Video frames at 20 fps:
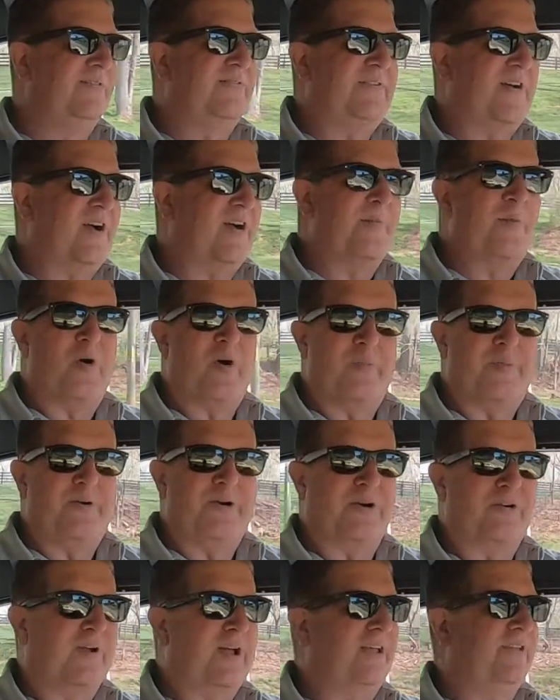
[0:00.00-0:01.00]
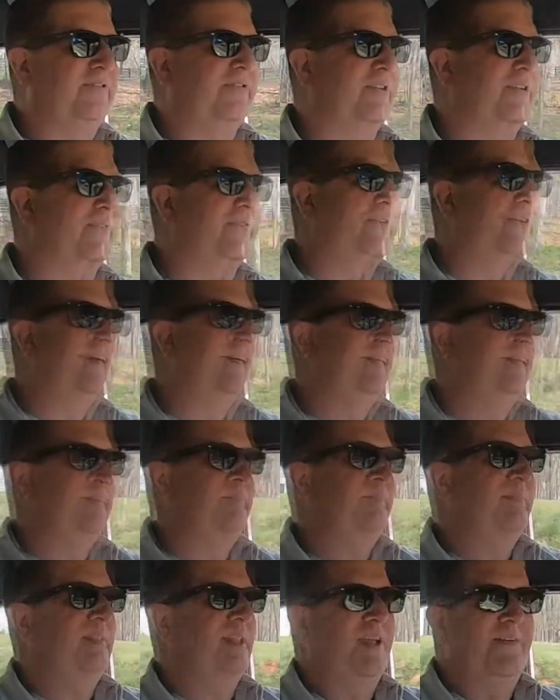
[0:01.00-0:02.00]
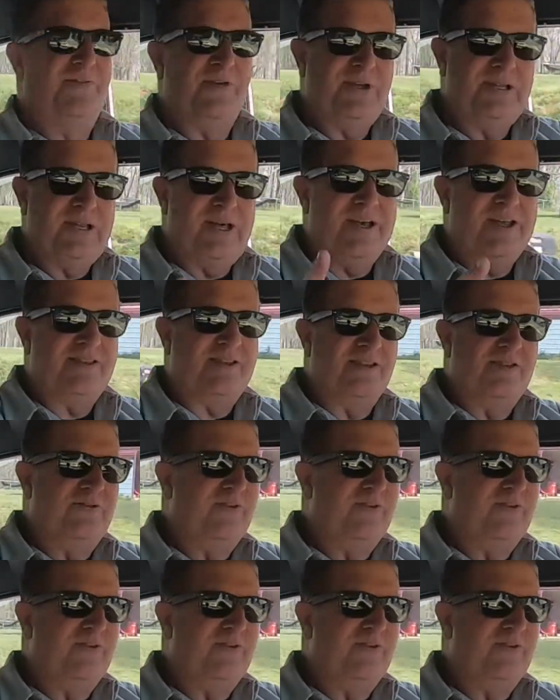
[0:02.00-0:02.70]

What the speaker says: Far more progressive. If you like this